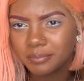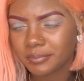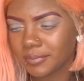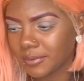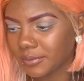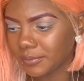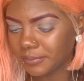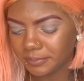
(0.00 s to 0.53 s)

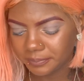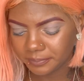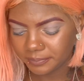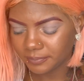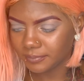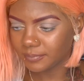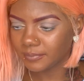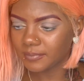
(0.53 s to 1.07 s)
Boom.
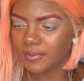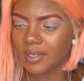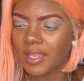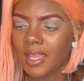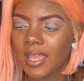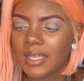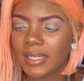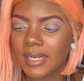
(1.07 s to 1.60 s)

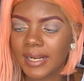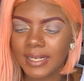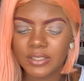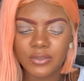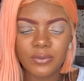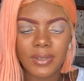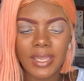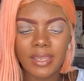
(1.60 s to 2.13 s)
Then I got
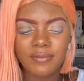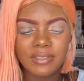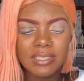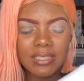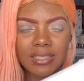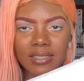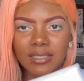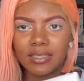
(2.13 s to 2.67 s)
two
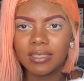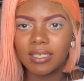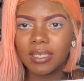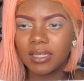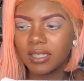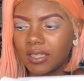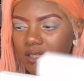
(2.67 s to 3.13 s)
canvases, and